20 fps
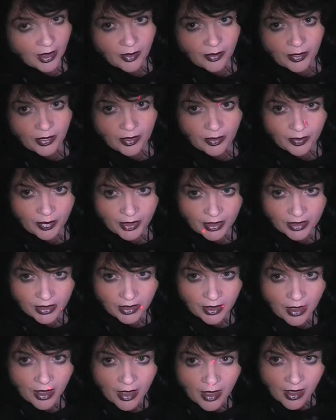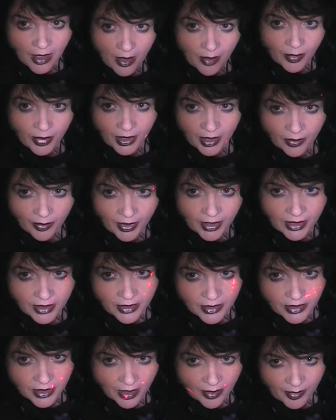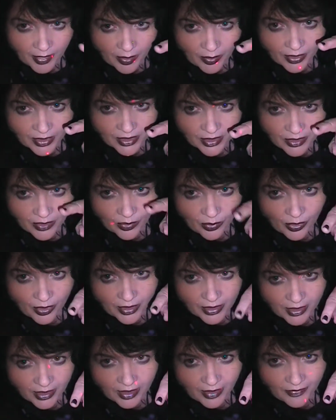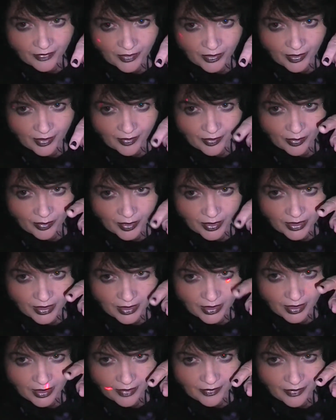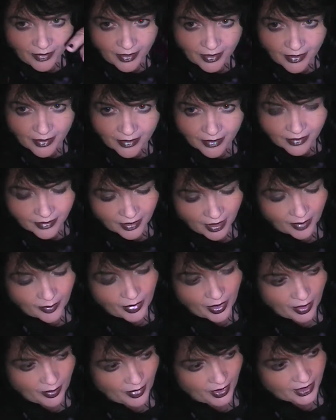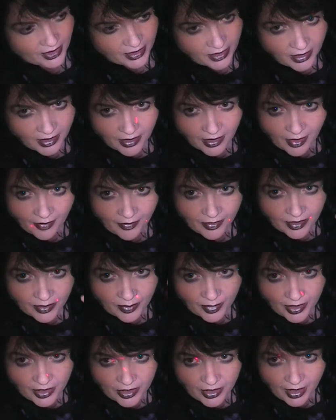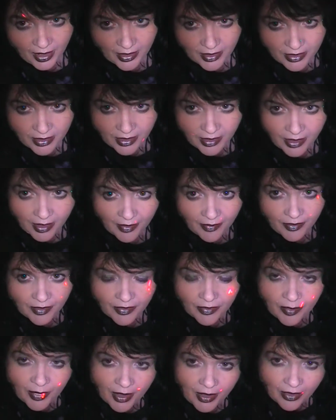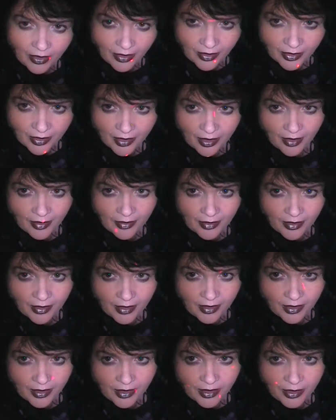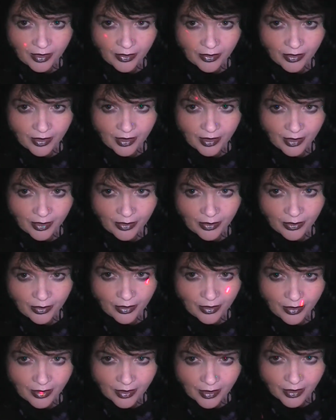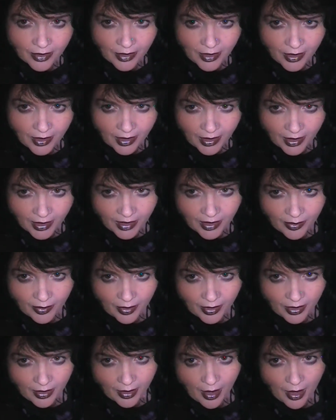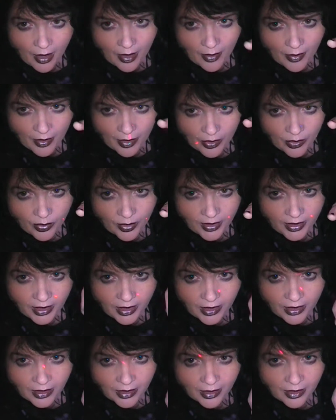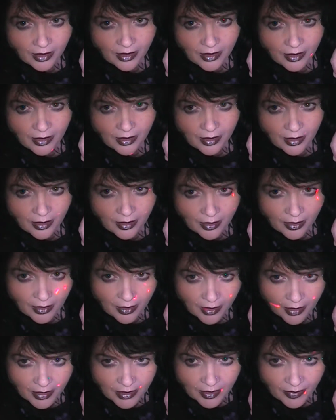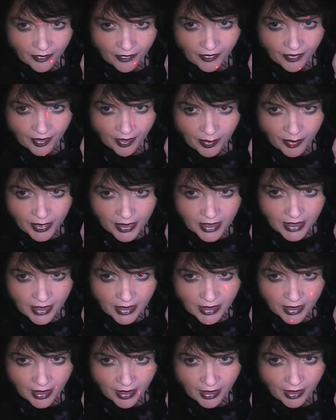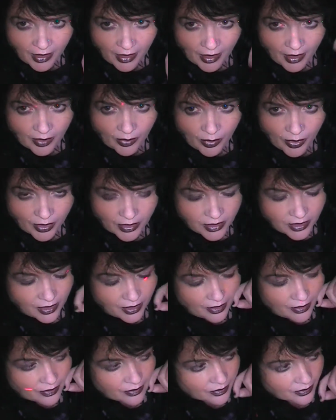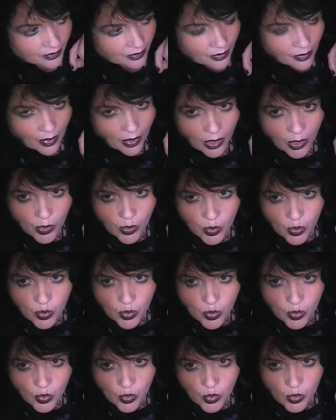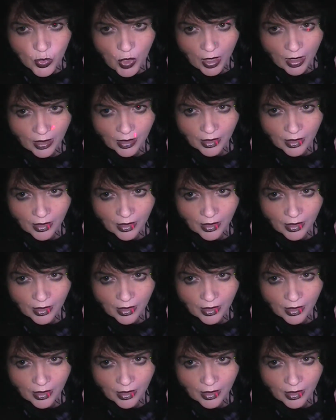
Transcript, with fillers: Been busy. But anyway, tell me what's the worst gift you ever received? I bought my seat covers, my jack seat covers for my car. They're kind of cute, kind of cool. Anyway, quickie, because I'm very busy today. Got a lot of work to do. Mm.